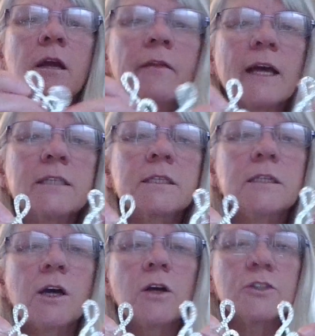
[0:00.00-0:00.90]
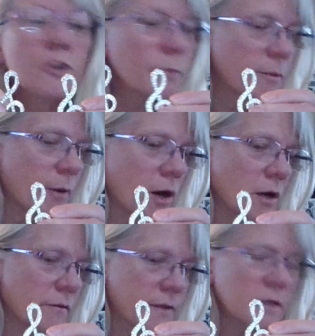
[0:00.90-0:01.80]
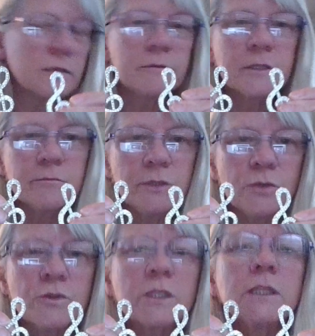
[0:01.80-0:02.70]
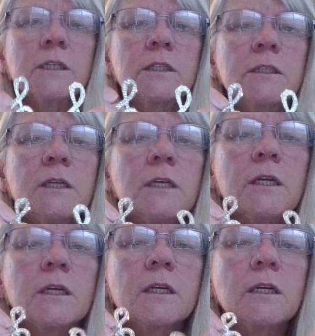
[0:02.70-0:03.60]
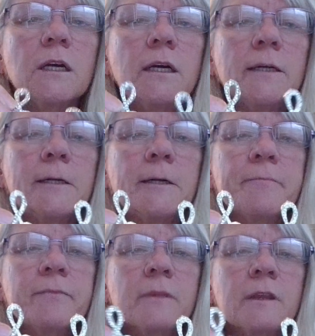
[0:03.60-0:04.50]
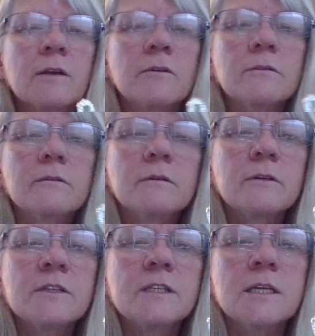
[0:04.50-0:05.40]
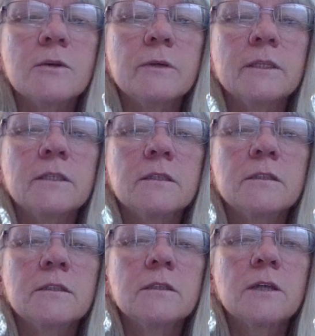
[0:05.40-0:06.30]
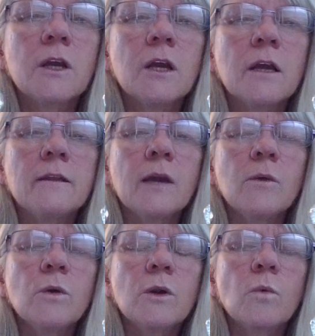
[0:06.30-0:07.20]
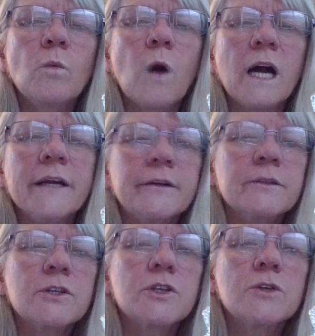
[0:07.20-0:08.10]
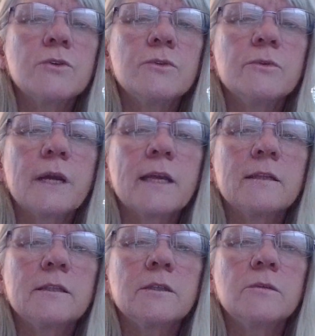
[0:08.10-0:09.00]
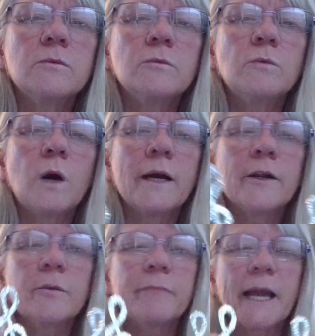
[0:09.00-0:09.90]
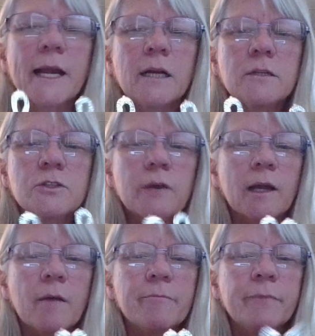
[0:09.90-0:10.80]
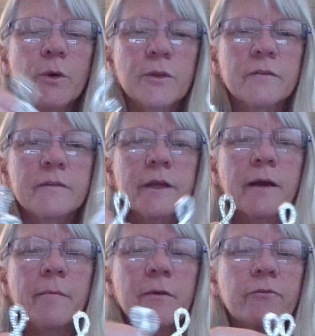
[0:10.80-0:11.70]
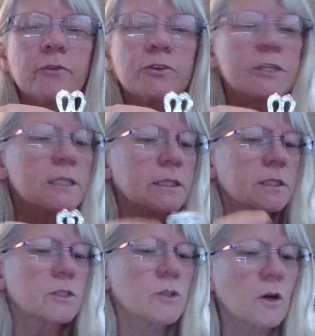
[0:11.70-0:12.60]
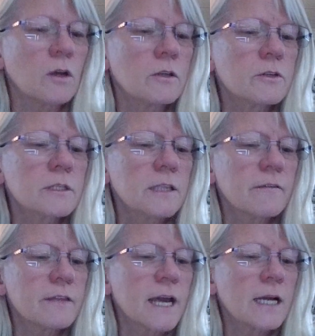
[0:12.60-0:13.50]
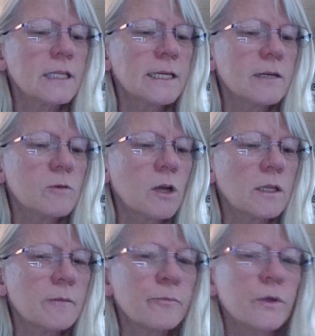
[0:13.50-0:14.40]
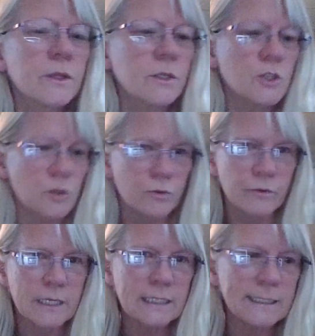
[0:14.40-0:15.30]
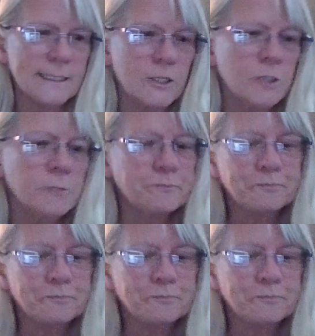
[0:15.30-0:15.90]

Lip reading: That's going to also be part of the music. They're sequined. They were wired to a little wire bangle, so I got both of them for $6. Love that. Cleaned them all up with the jewelry cleaner.